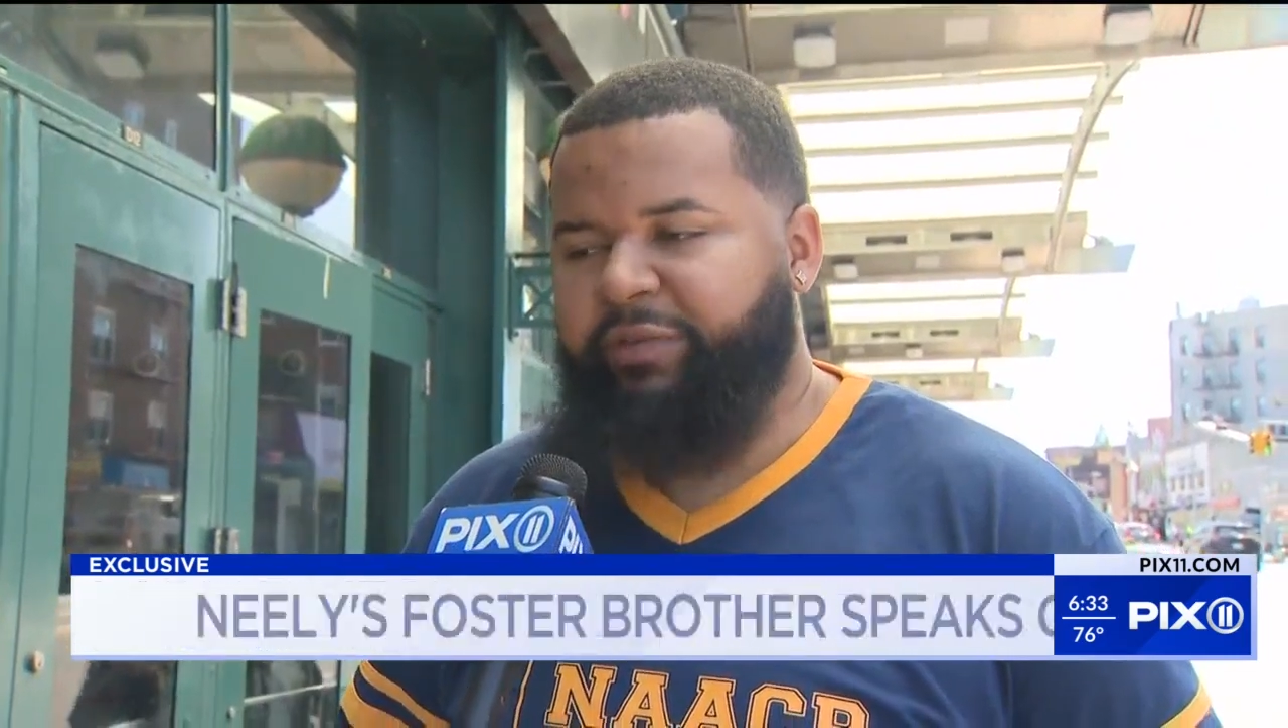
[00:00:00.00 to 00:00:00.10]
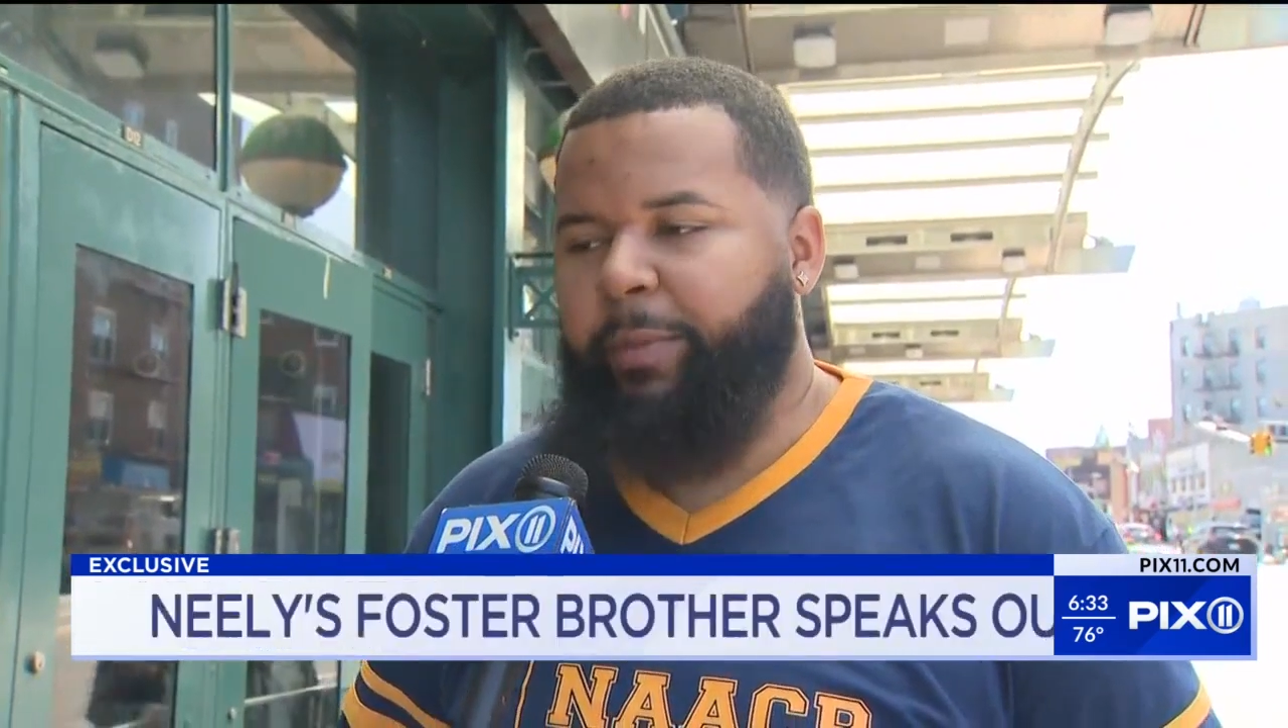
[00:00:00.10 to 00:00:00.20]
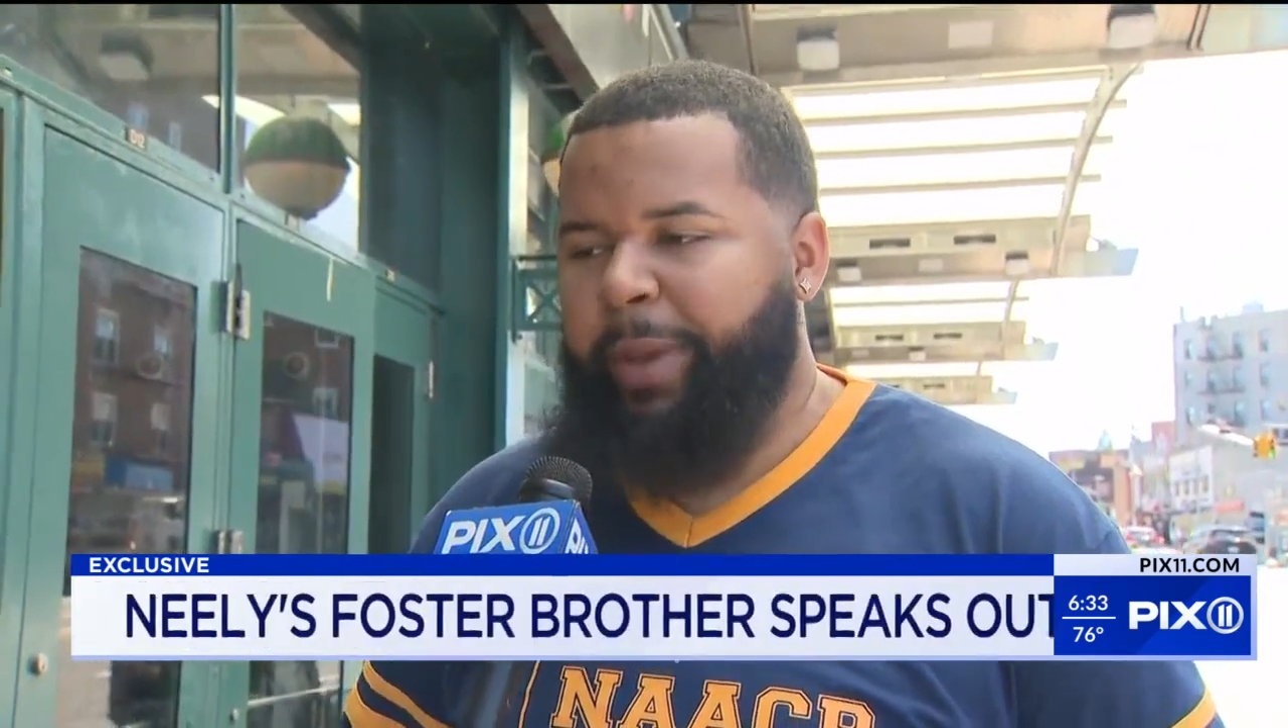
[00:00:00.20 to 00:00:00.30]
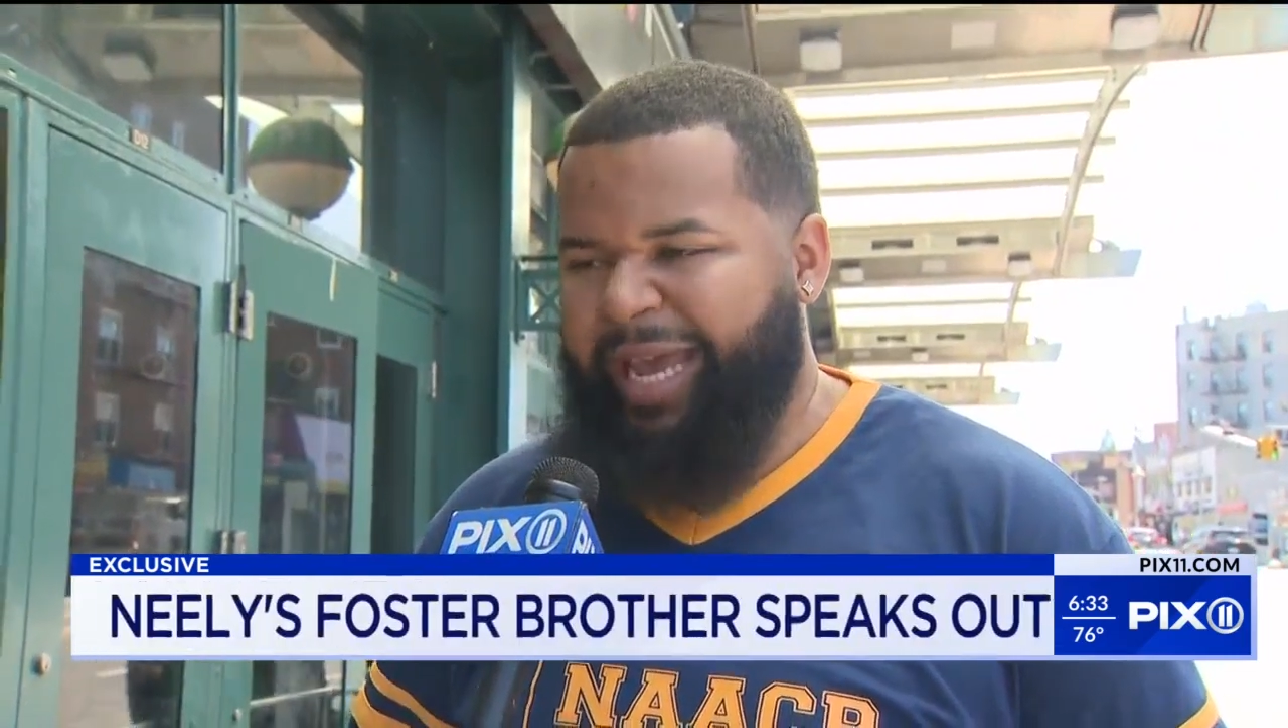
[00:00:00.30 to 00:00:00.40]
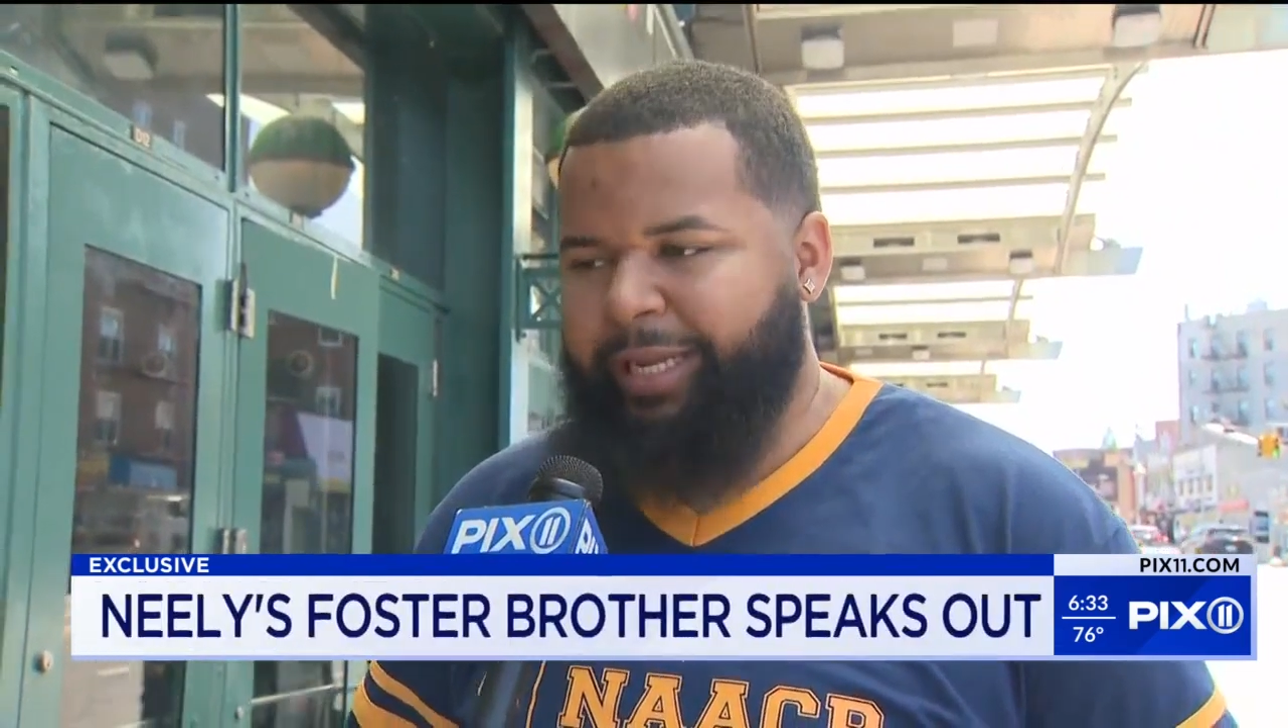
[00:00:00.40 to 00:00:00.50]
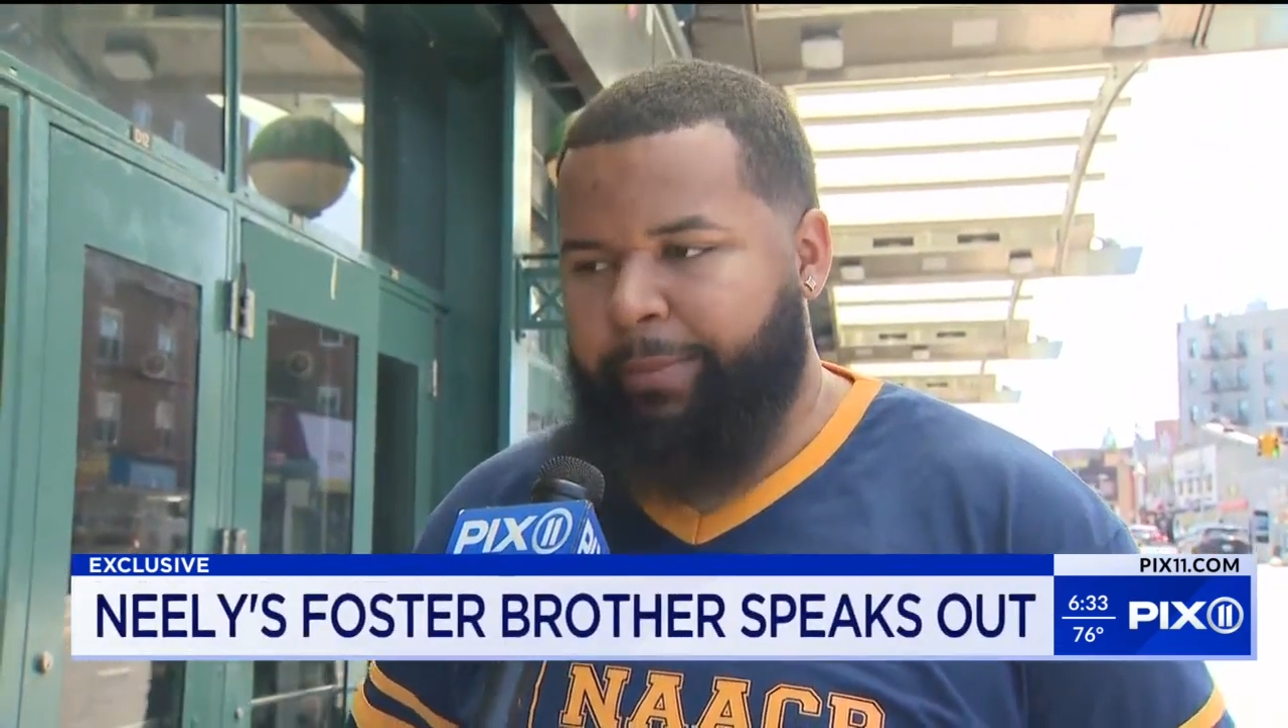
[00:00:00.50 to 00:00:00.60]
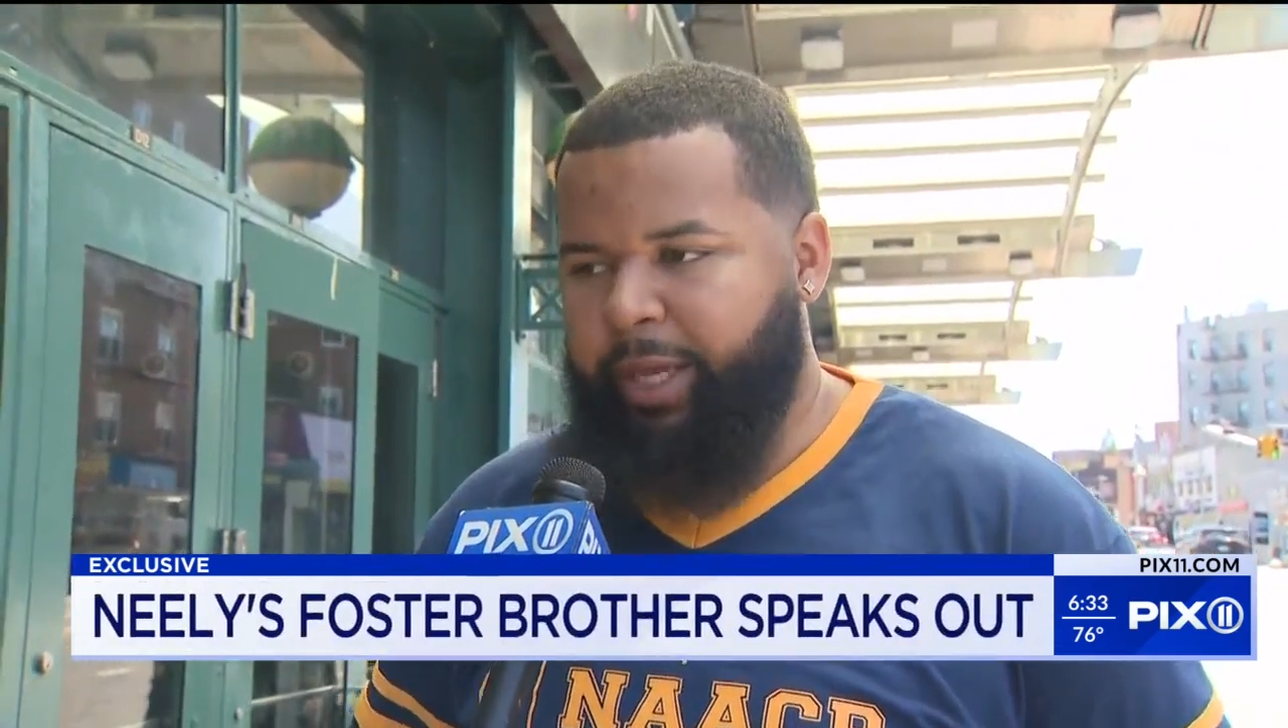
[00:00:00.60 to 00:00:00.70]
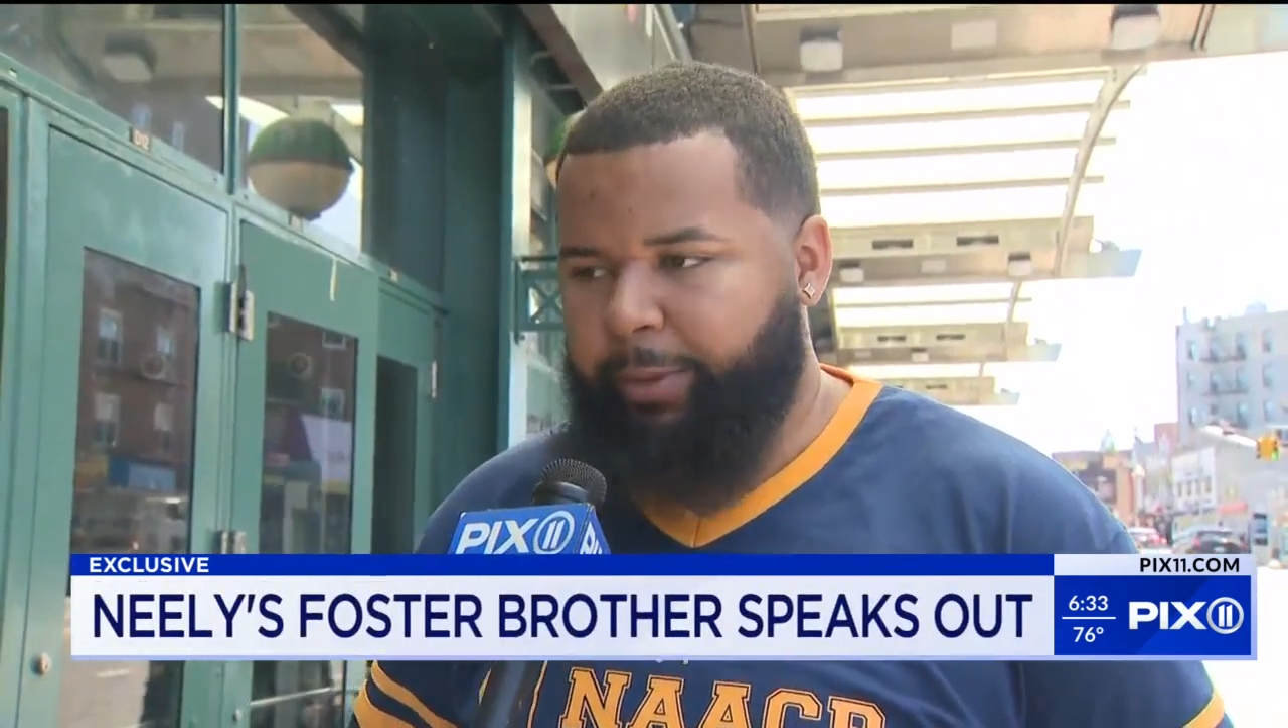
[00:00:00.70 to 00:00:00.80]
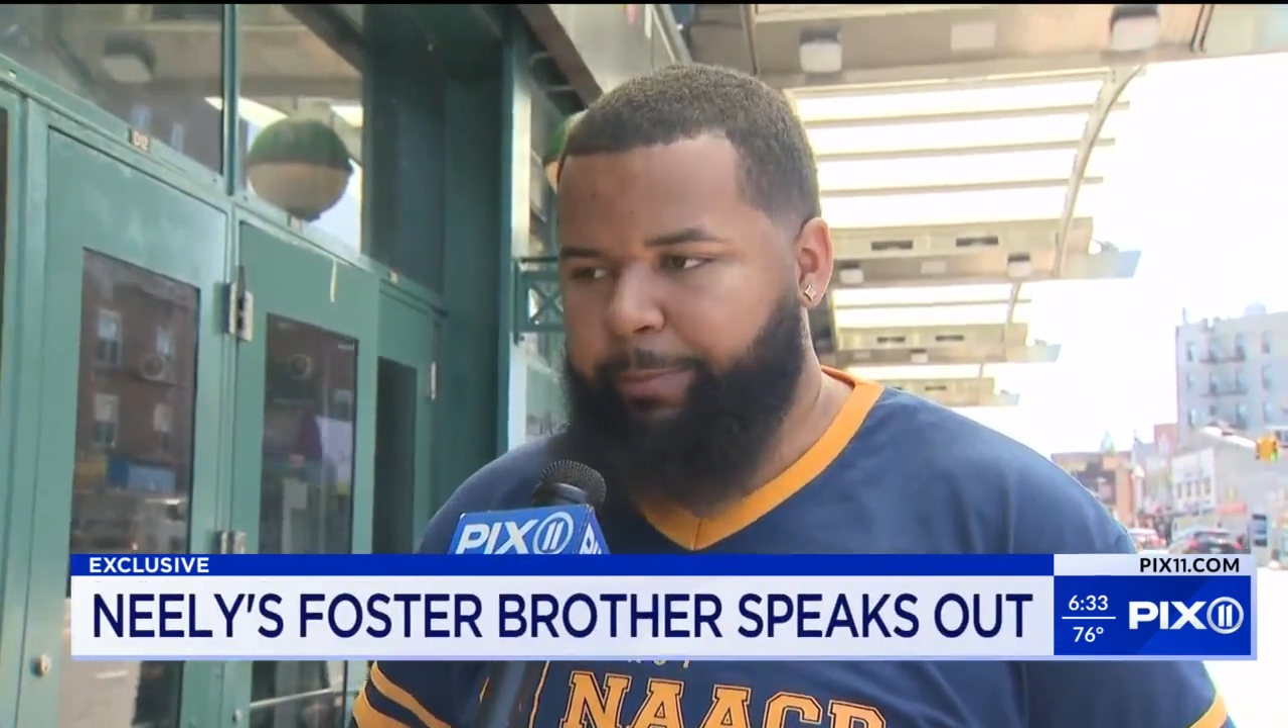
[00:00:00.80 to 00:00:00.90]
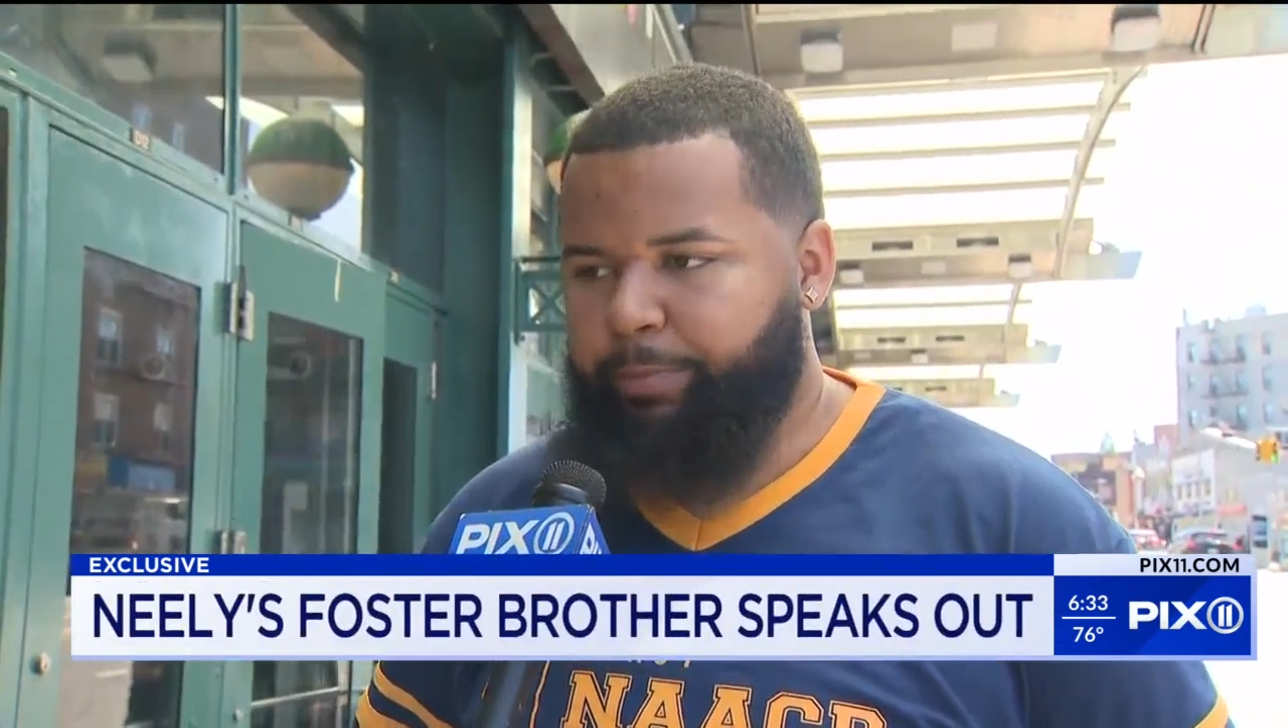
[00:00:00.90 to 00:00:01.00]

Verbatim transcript: abandonment,